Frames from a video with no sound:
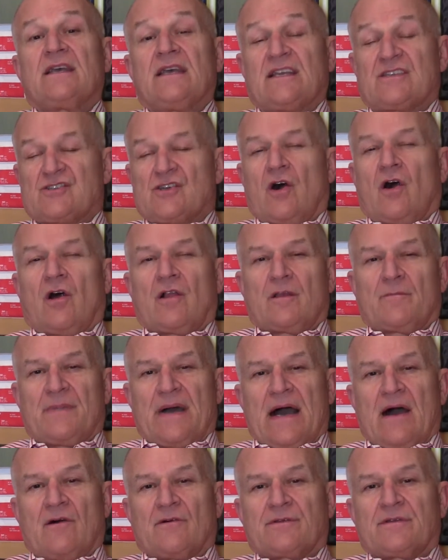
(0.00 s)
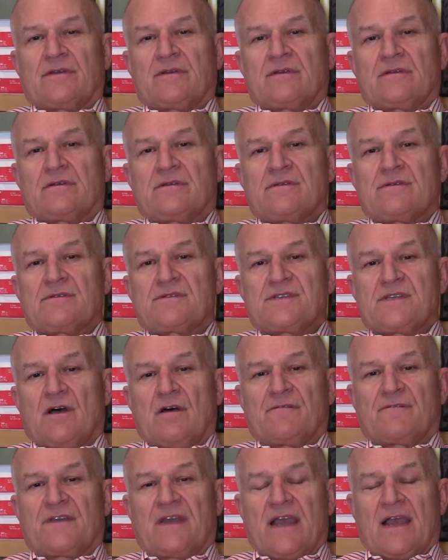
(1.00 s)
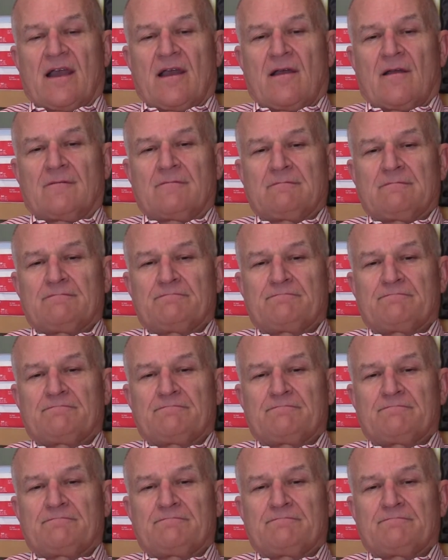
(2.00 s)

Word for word: it's all about self-care.